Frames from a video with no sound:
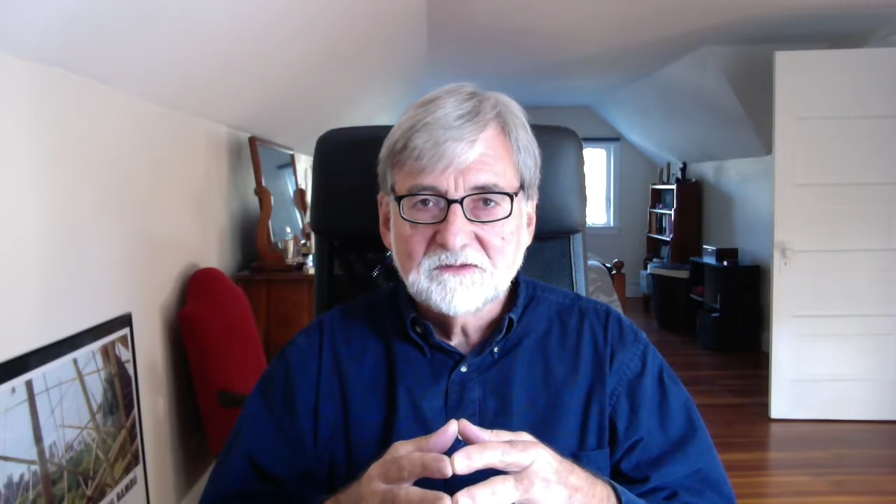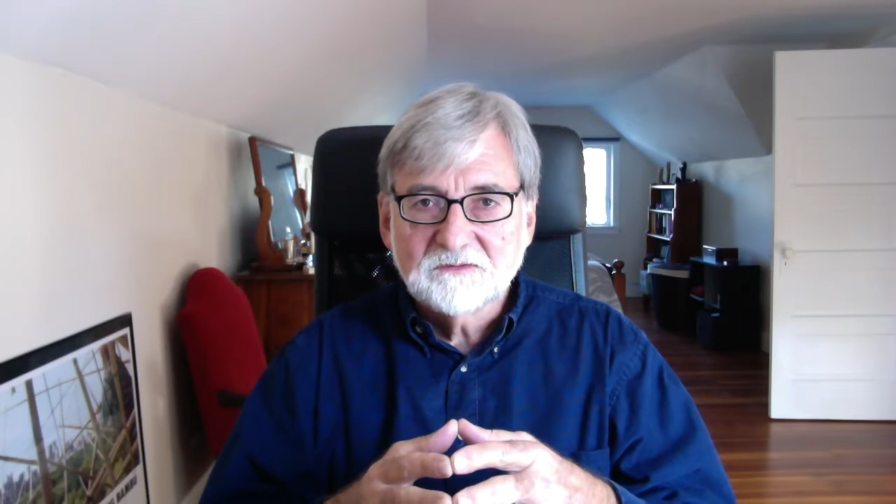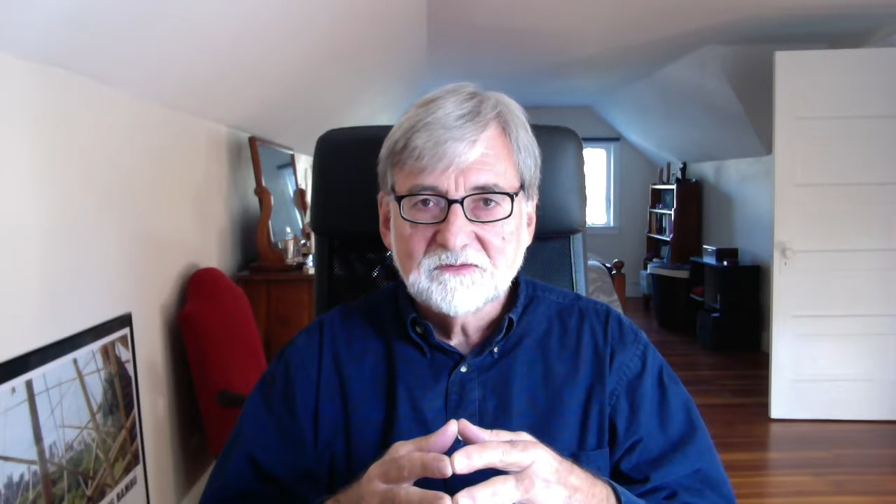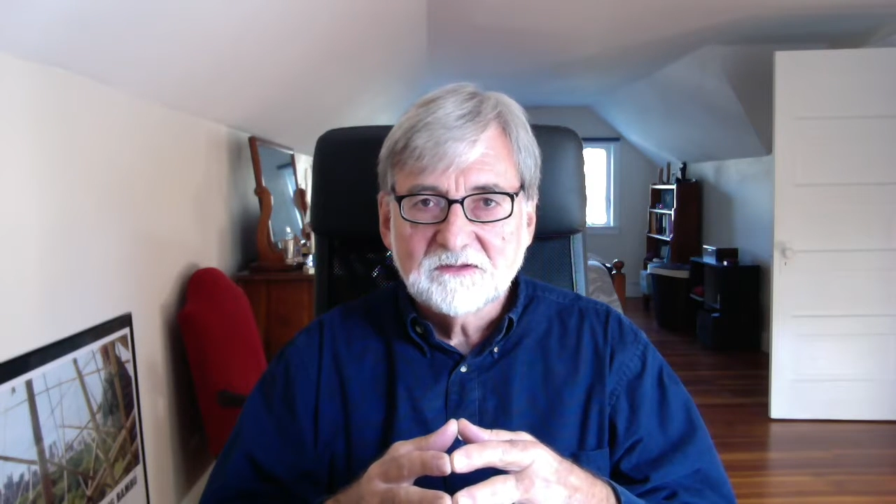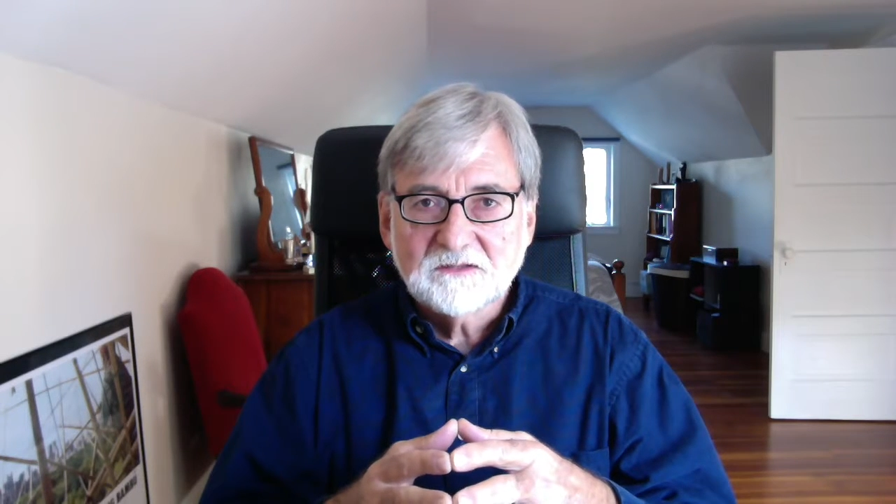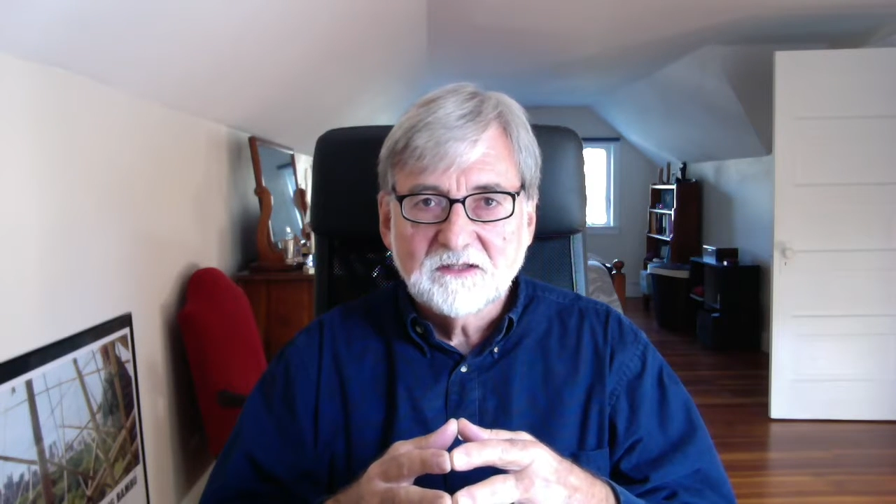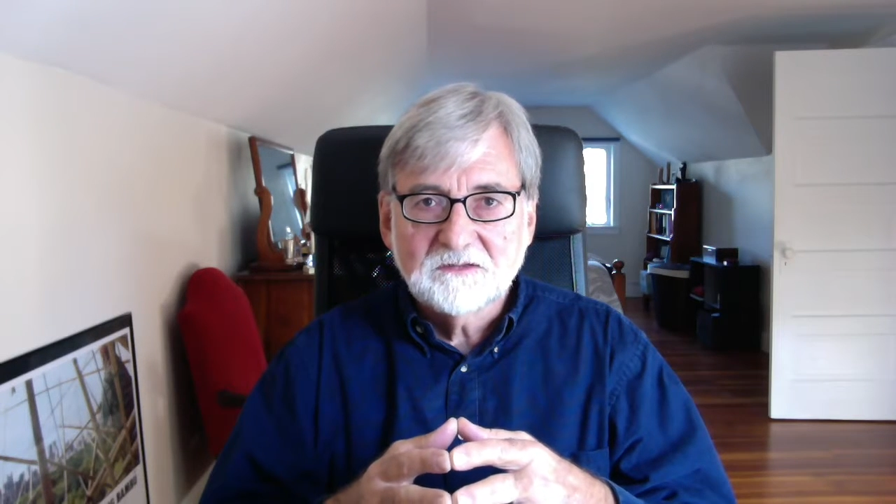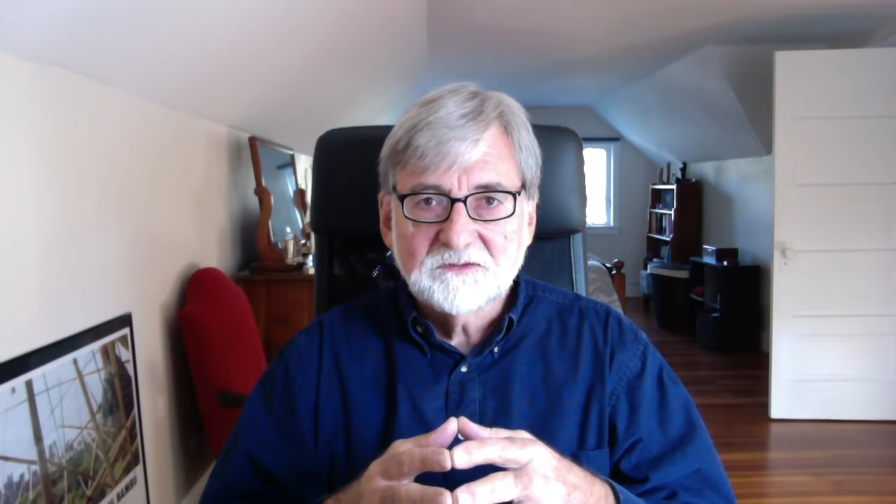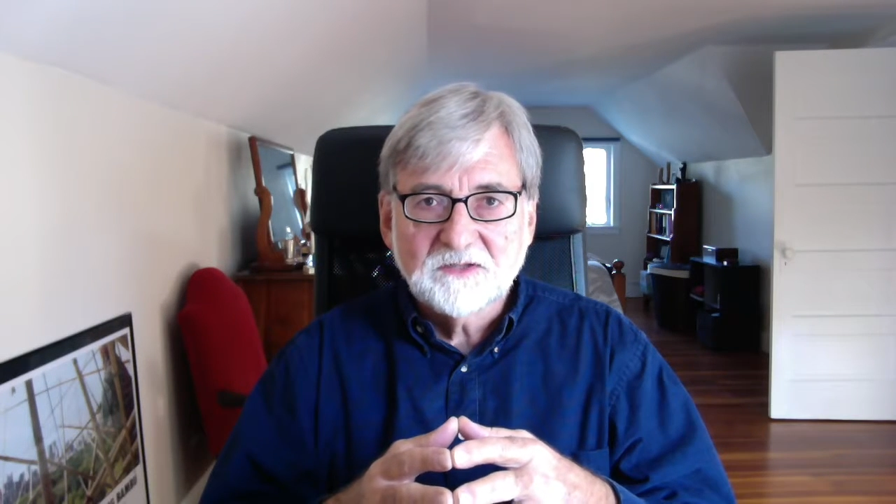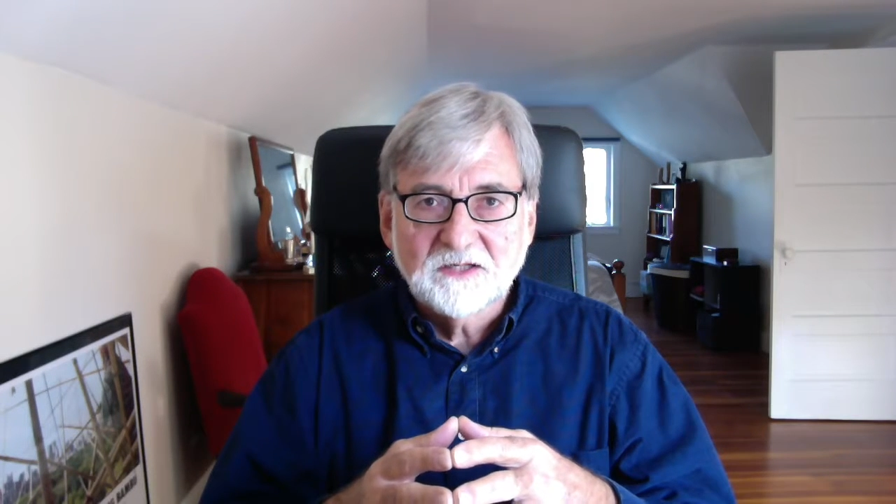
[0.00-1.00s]
of
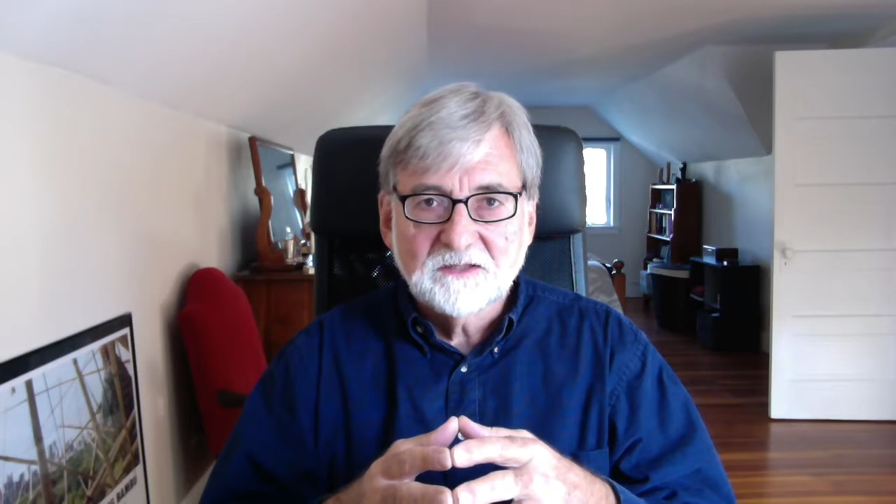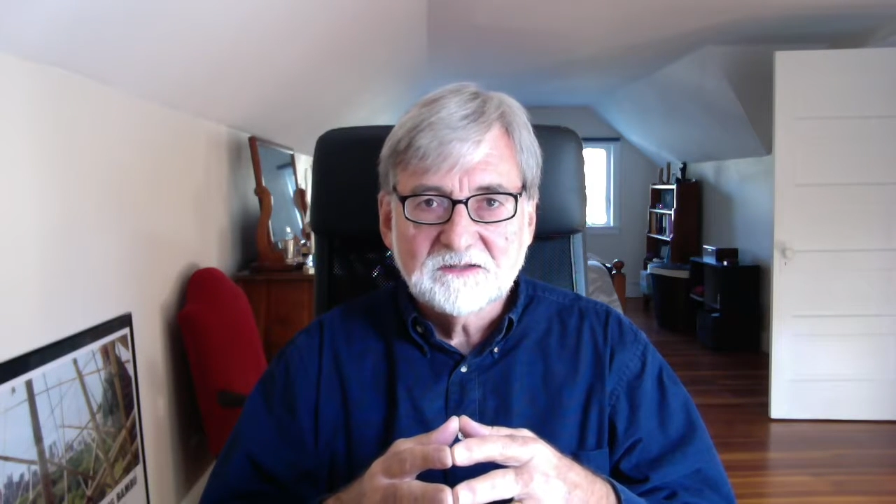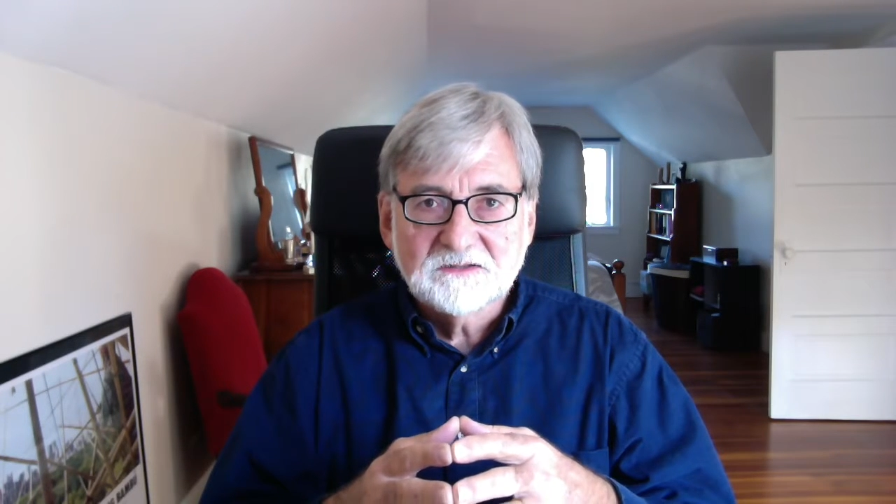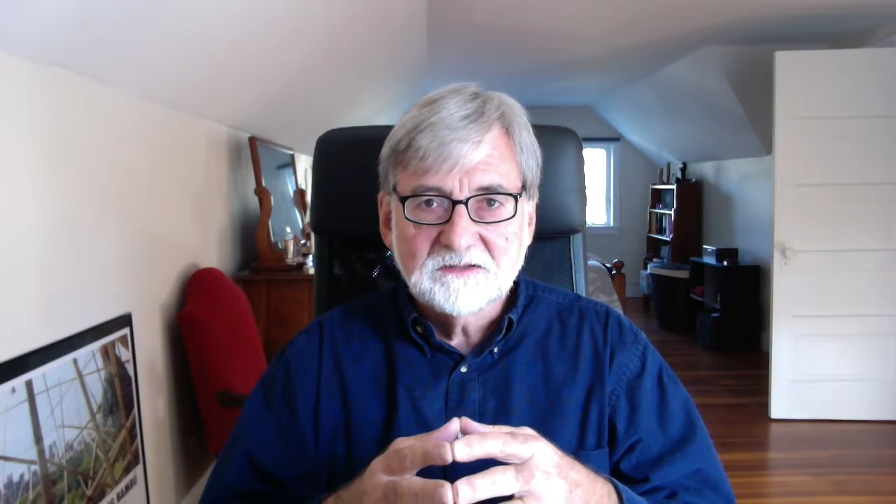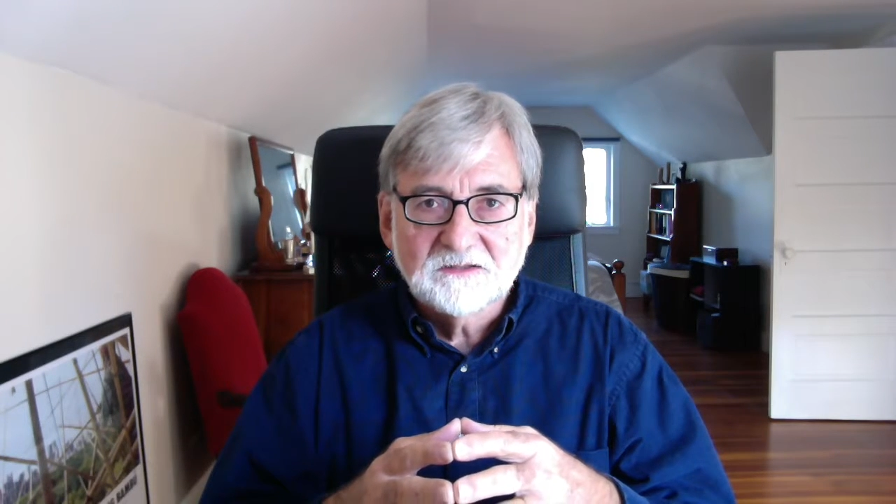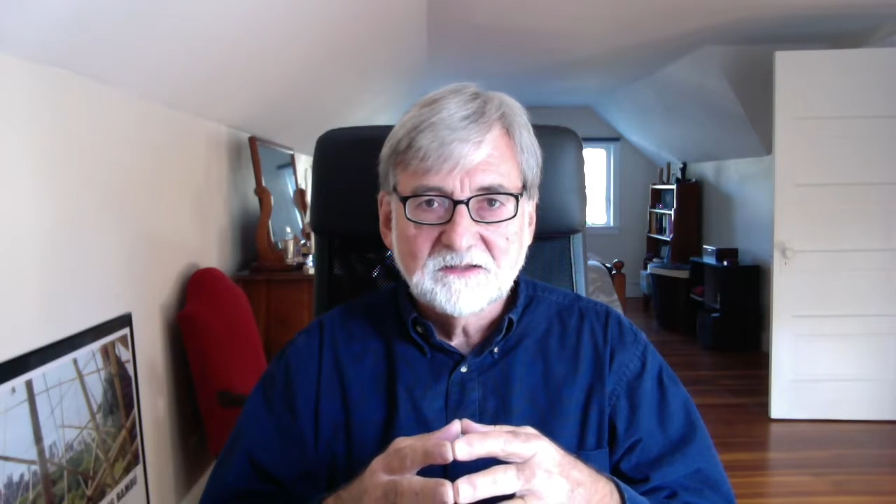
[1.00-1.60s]
contracts